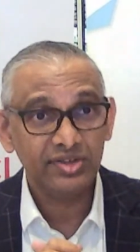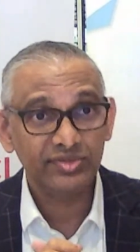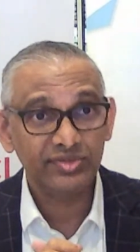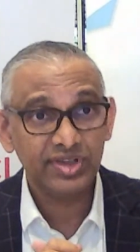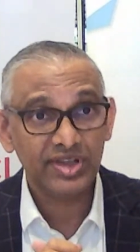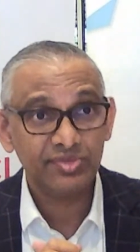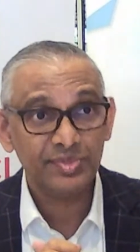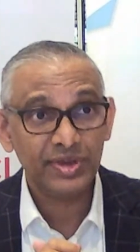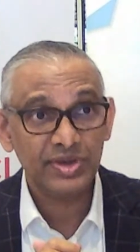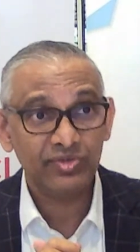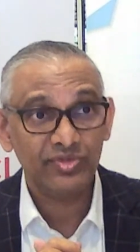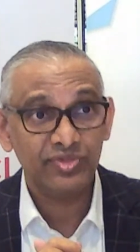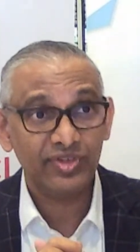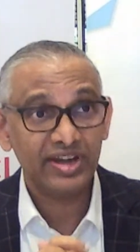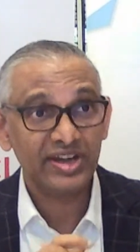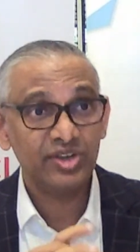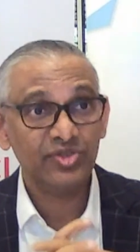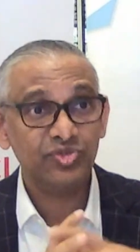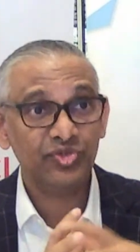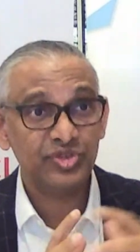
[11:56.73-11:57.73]
We have been
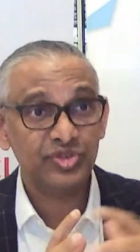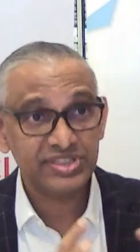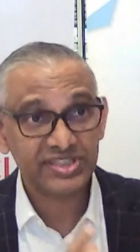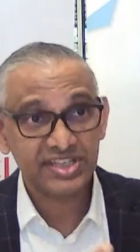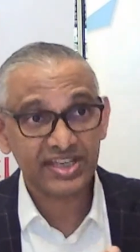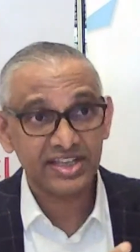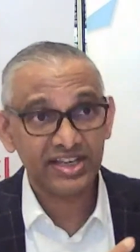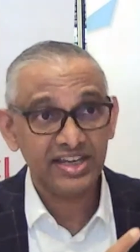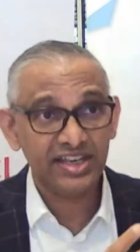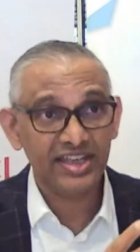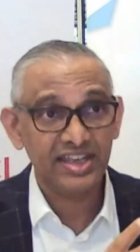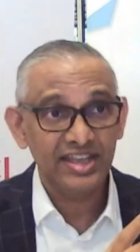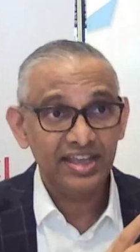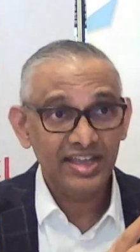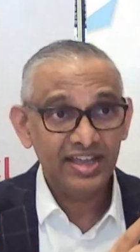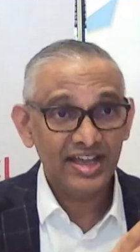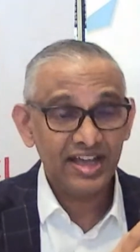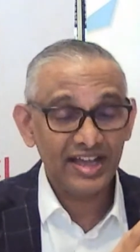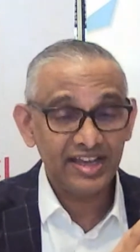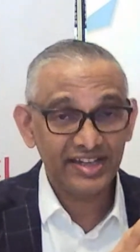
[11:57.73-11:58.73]
very
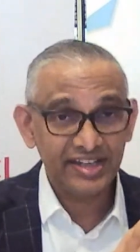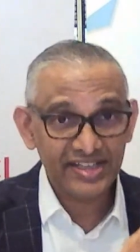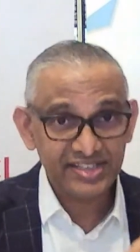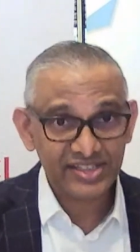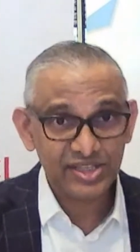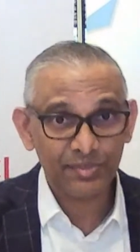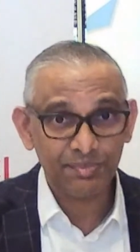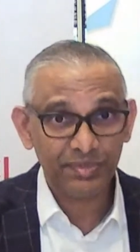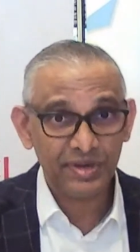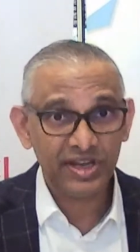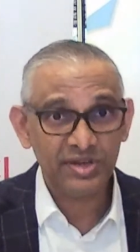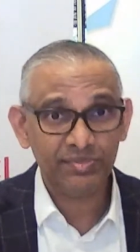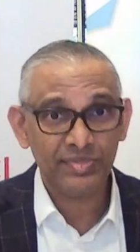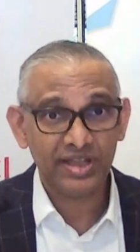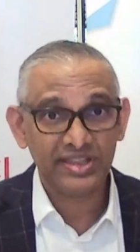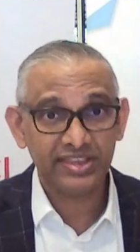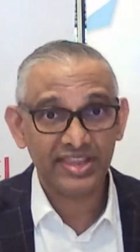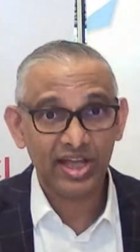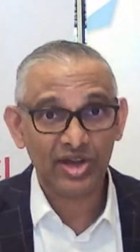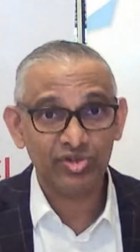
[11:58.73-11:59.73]
physically disciplined,
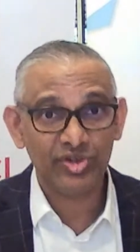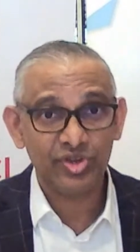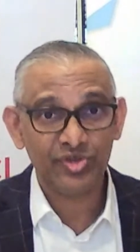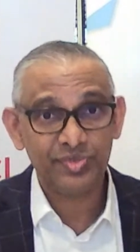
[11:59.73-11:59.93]
but now we